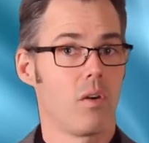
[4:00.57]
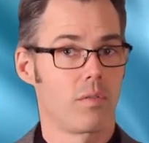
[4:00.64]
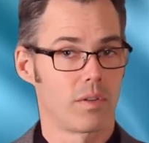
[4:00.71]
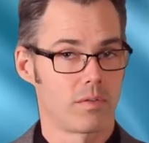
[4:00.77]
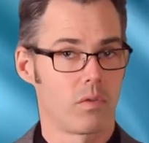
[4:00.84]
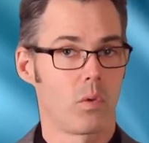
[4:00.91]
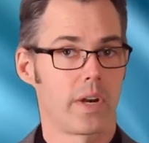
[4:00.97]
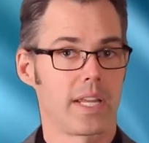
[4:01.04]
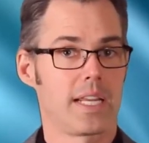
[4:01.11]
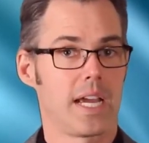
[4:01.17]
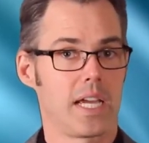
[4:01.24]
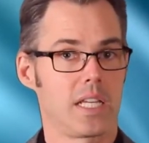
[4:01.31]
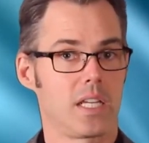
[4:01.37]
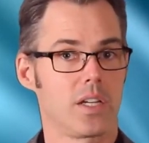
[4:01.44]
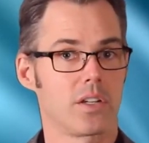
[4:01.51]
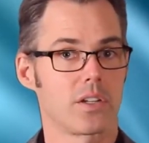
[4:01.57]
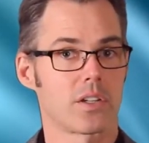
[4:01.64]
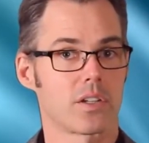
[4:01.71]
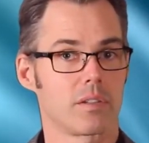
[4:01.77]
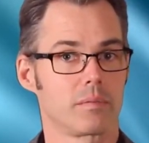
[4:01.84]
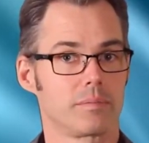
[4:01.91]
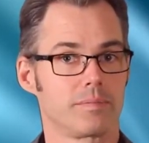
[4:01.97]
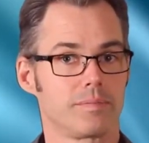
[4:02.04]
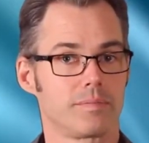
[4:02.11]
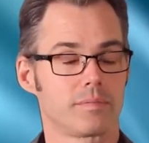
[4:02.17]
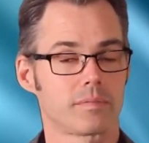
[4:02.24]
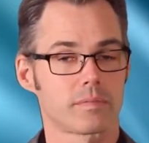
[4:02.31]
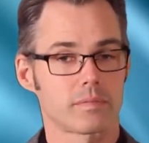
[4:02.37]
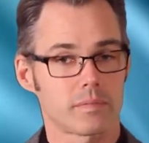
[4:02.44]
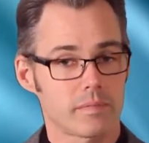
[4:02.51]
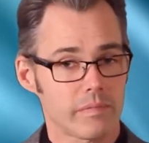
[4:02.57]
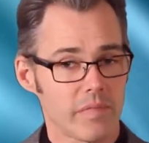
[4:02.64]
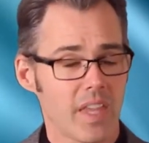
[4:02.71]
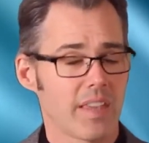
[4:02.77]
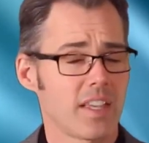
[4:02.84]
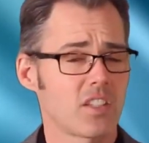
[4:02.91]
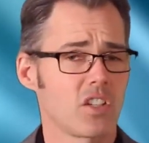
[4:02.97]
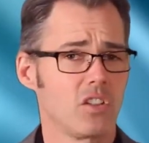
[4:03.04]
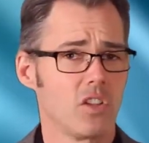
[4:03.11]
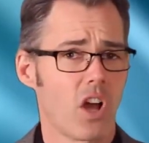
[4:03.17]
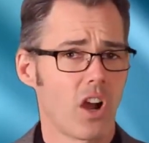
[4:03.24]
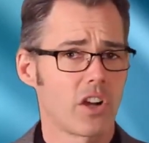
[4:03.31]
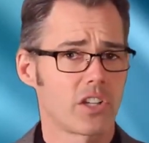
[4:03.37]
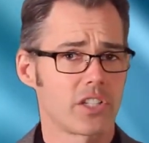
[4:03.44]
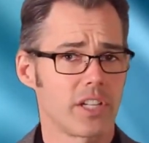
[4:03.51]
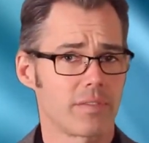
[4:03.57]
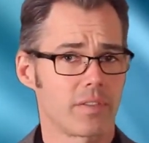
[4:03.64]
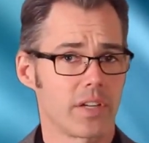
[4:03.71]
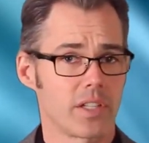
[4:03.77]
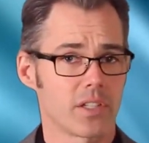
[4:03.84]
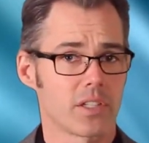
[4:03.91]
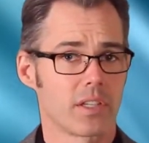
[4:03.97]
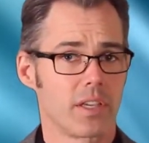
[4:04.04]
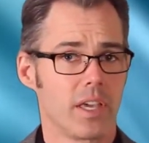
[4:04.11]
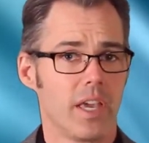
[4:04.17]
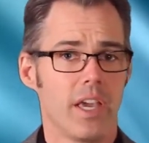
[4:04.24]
over 49 years. That's a large difference.